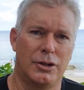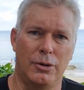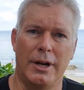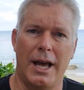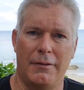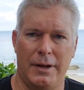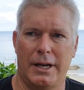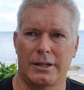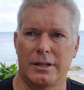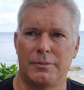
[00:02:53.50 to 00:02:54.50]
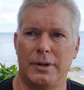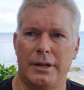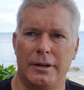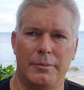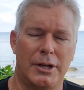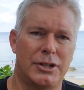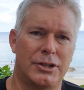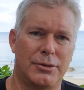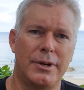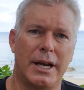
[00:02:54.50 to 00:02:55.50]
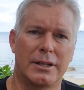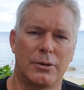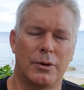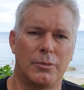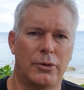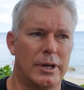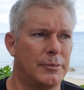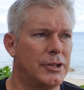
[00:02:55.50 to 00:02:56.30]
2.5x, as much as 3x at one point.